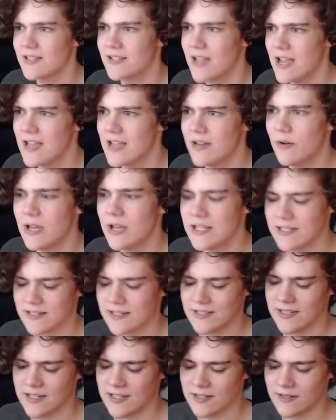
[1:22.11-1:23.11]
iOS
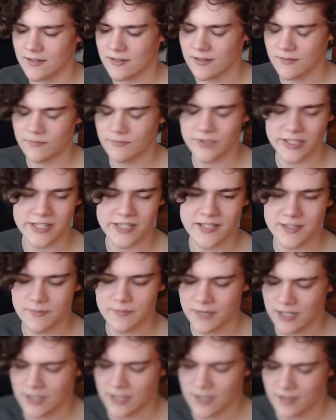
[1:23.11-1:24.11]
16 released,
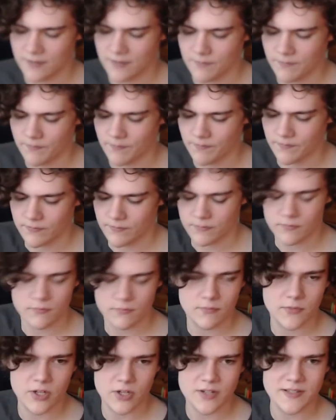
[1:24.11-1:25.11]
but um,
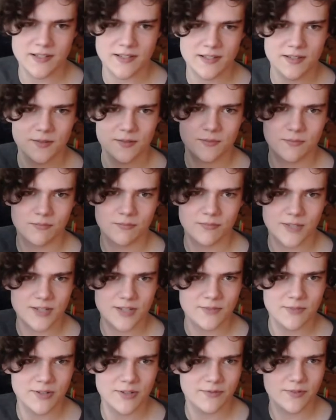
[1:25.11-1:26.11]
there isn't there's
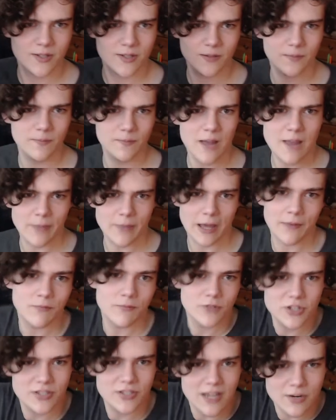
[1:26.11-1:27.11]
one for iPad,
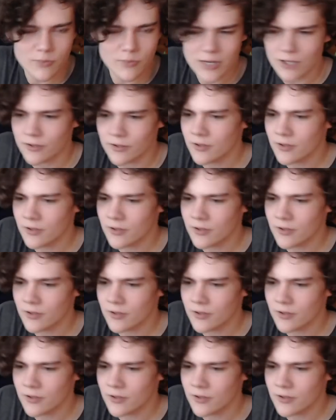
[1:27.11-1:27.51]
which is kind of weird.